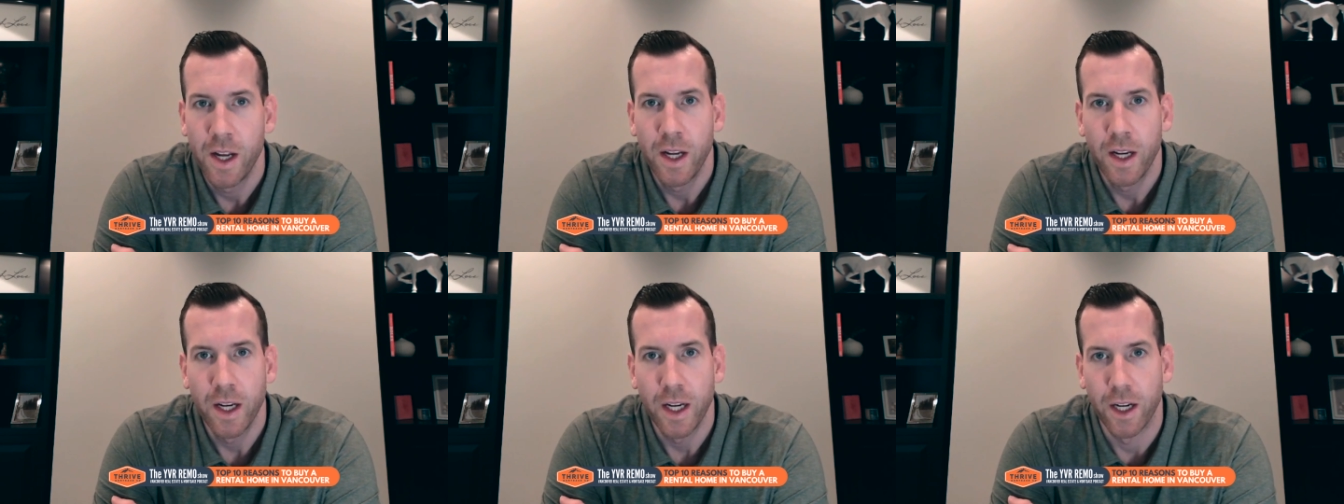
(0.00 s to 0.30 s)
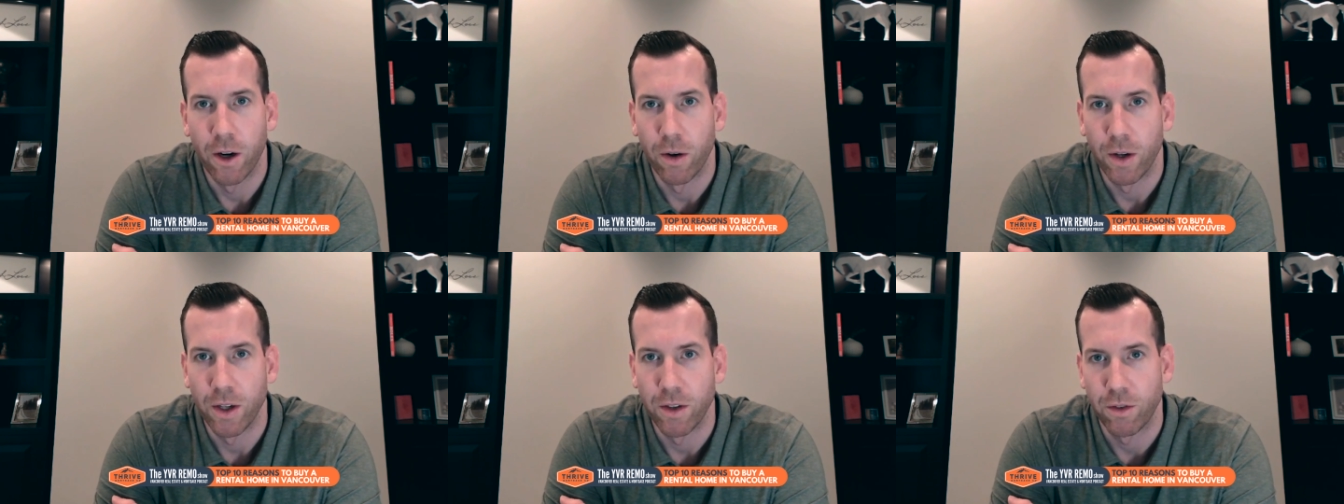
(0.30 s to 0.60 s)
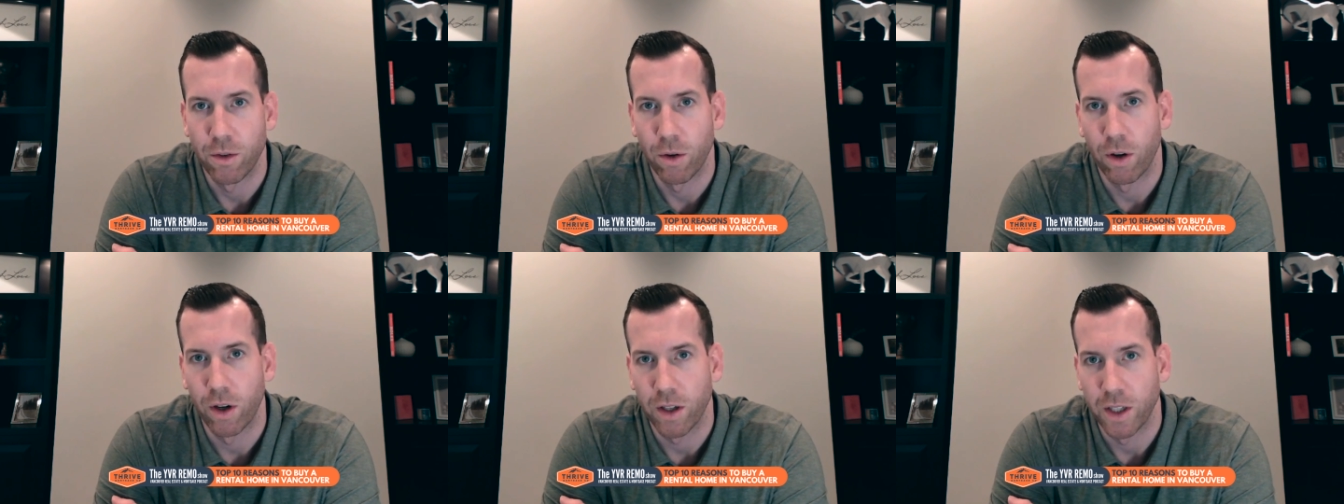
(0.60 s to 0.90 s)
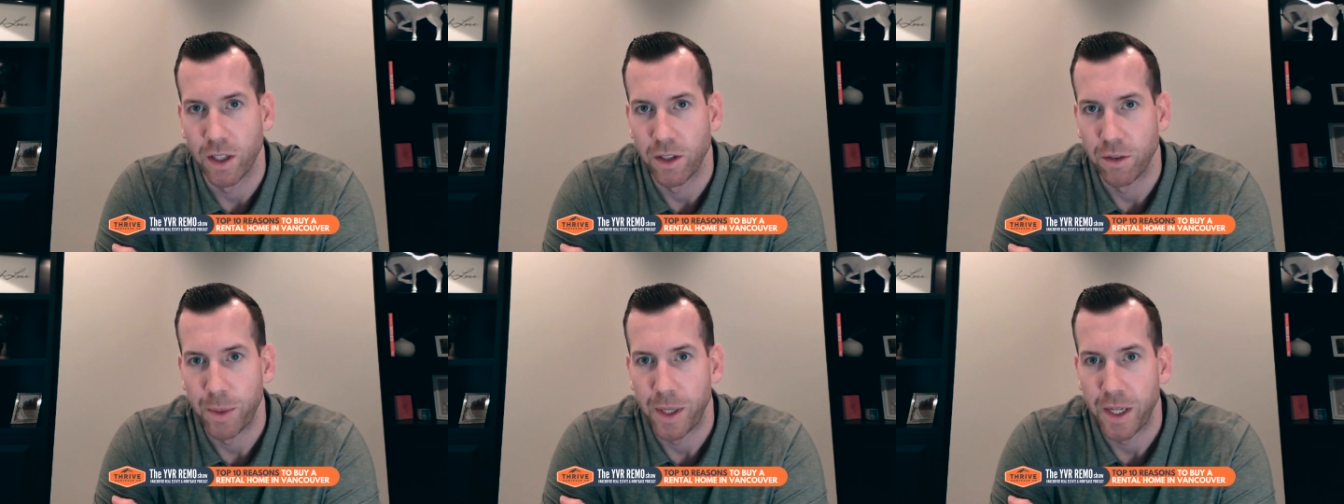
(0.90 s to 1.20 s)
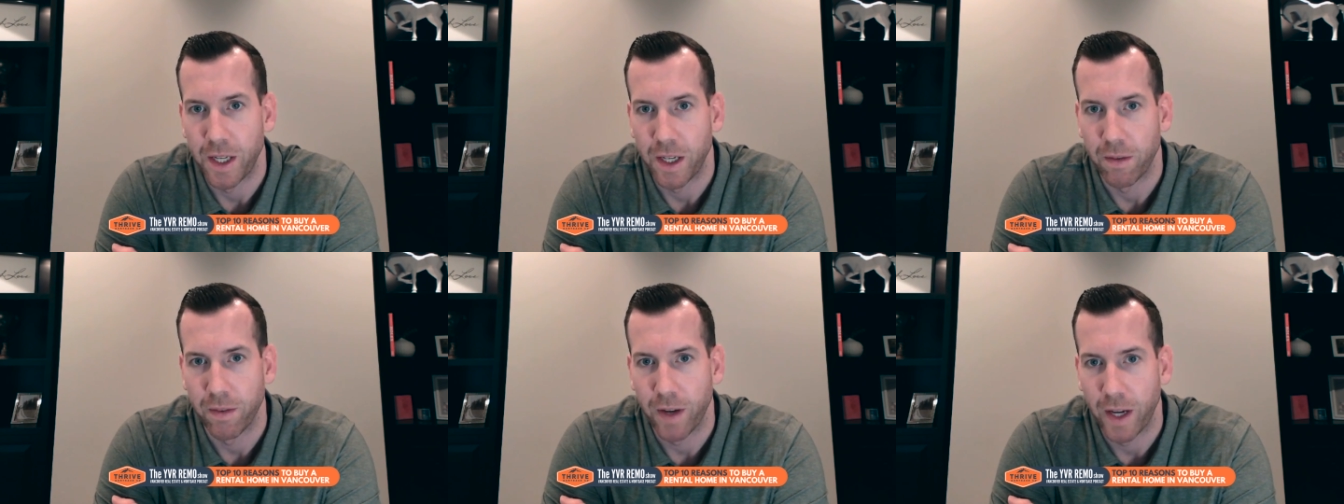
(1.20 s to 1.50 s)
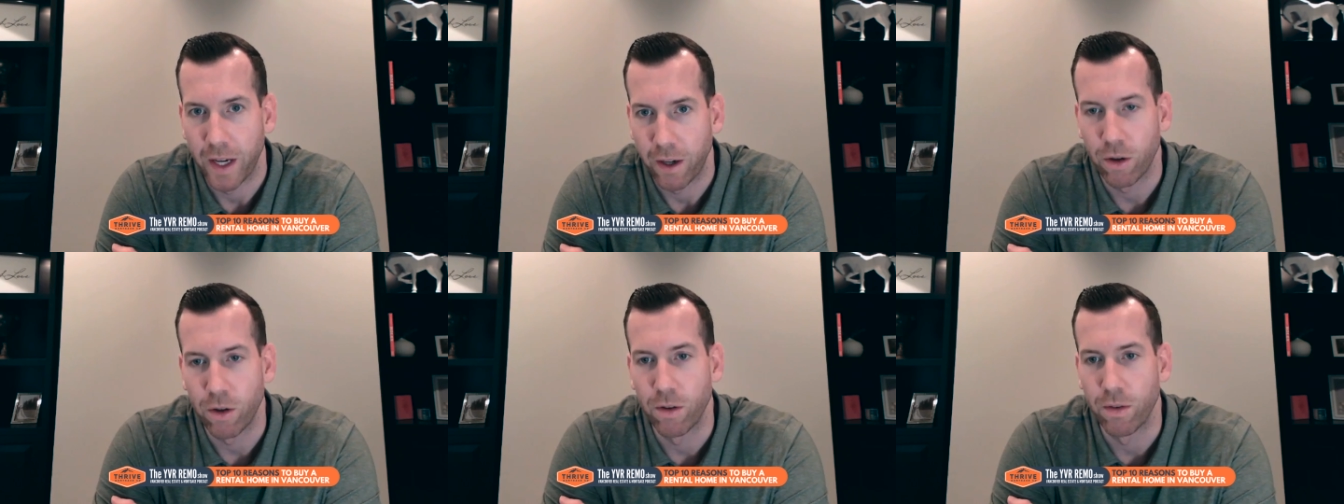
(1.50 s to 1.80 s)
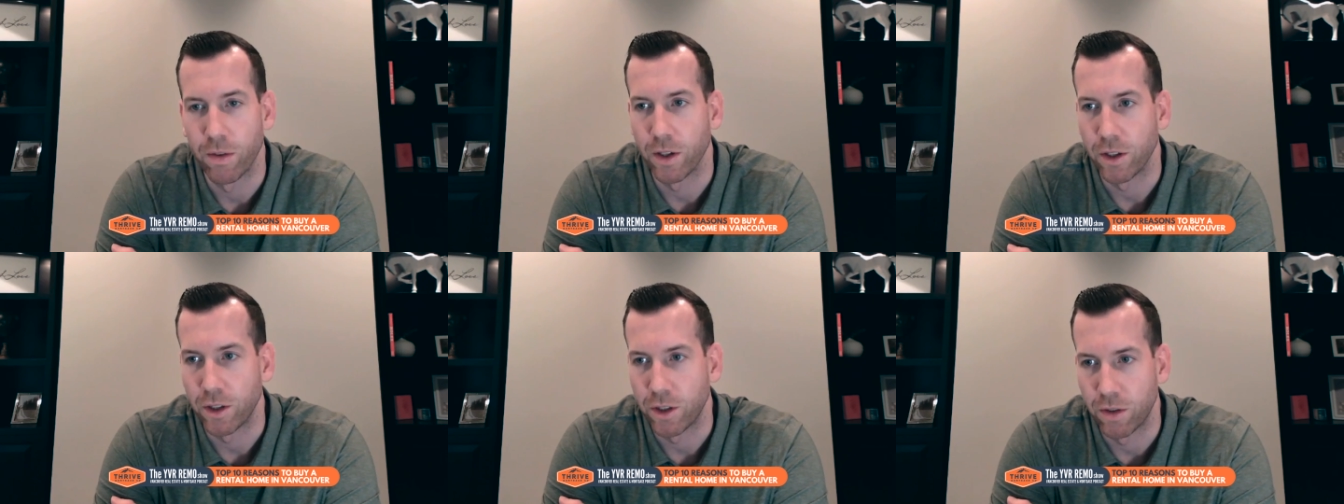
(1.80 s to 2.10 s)
historically speaking,
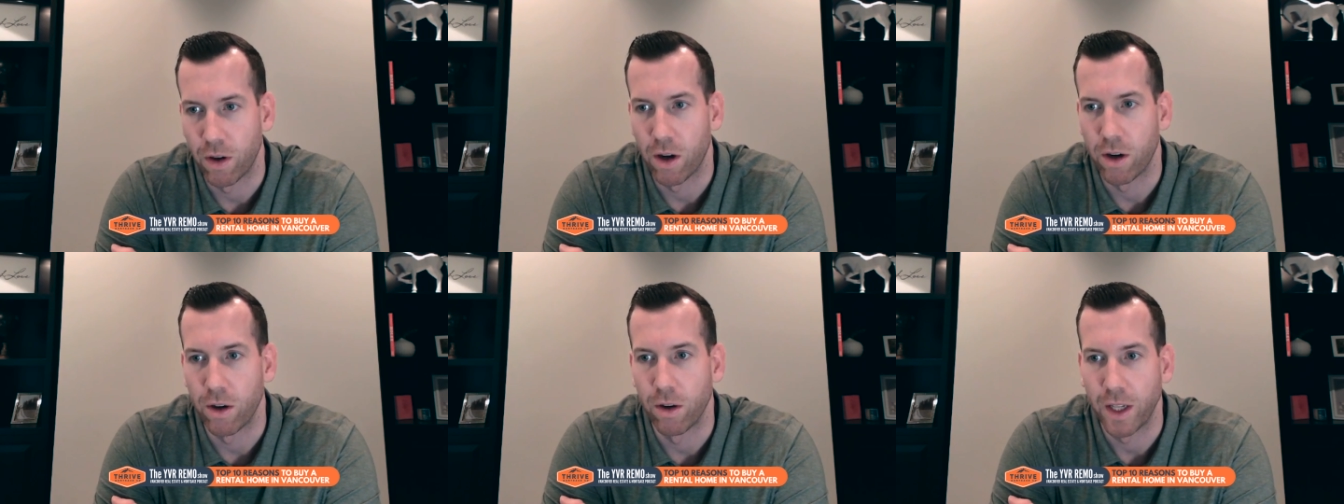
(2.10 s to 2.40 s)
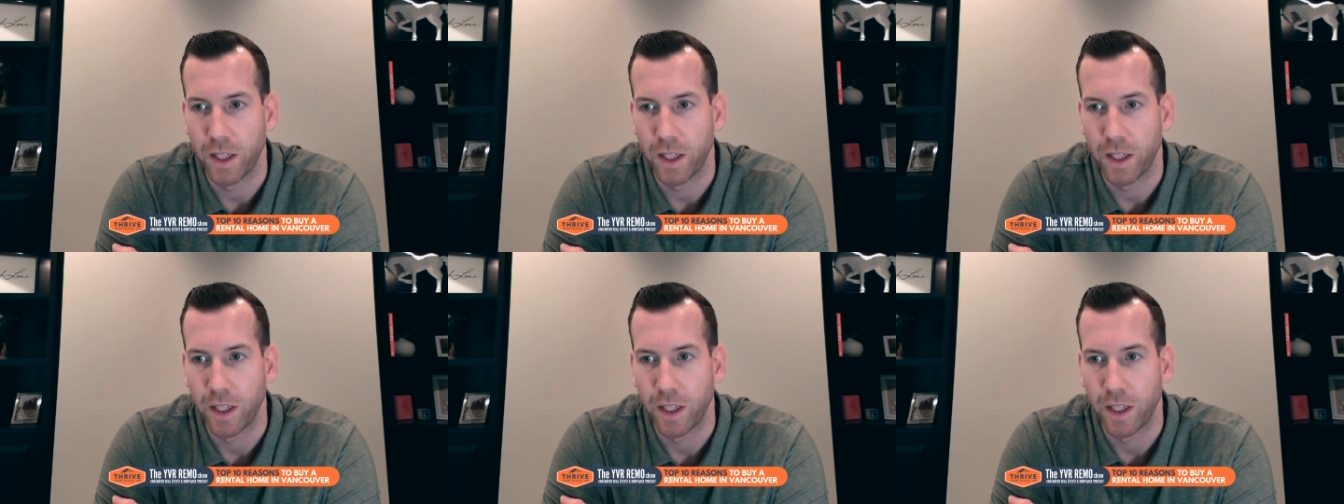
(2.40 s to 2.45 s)
Vancouver, Toronto,